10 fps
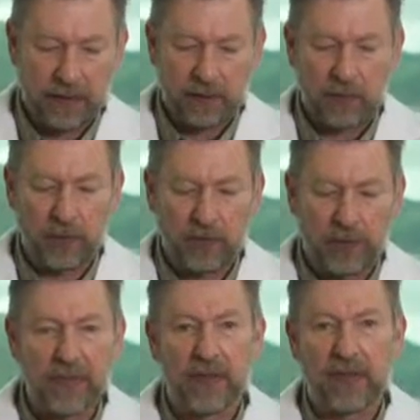The rear
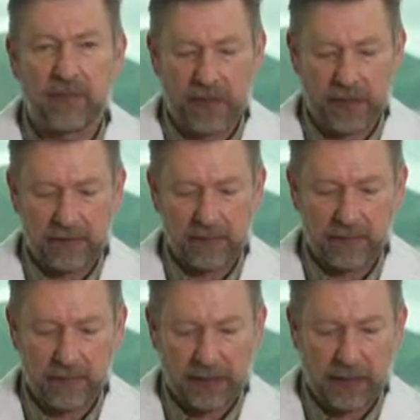foot is inverted,
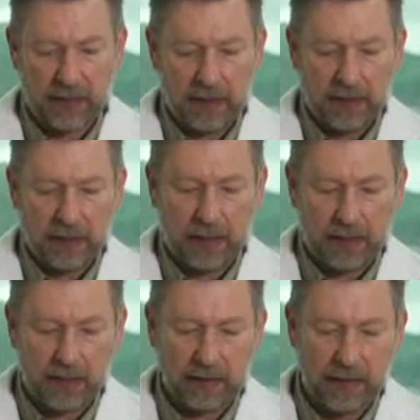
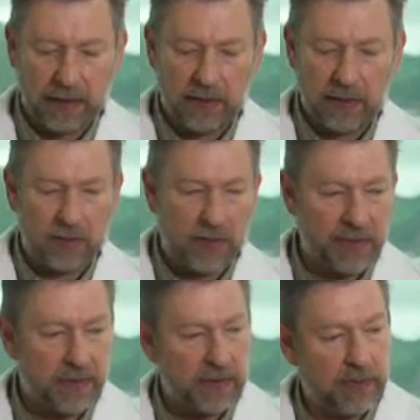and the
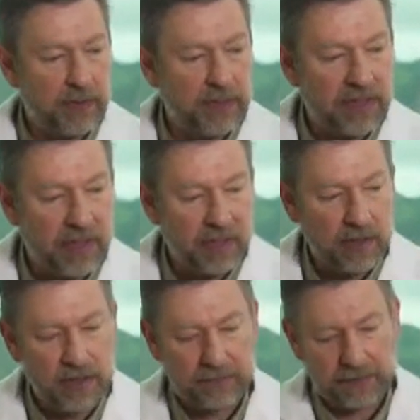stress will be taken
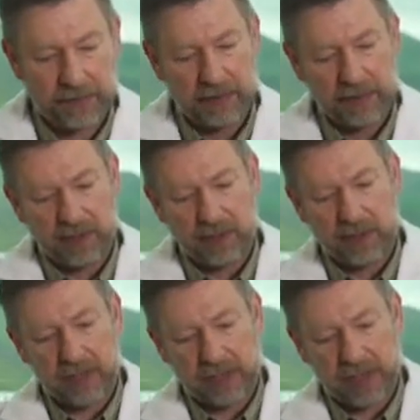off the
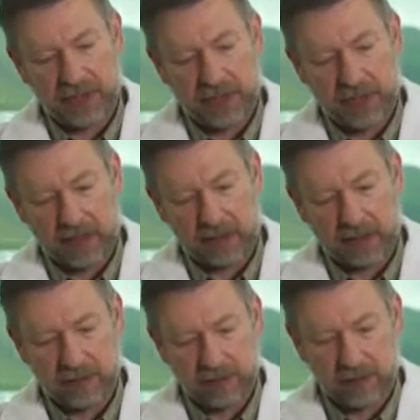medial fascia
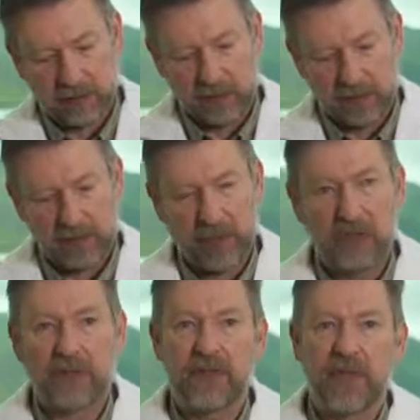band when the
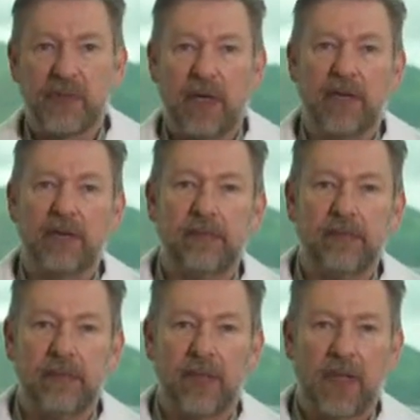patient steps on it
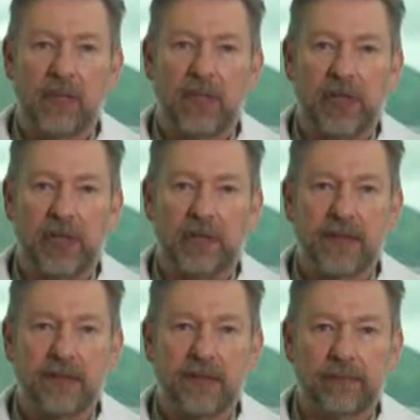and ambulates.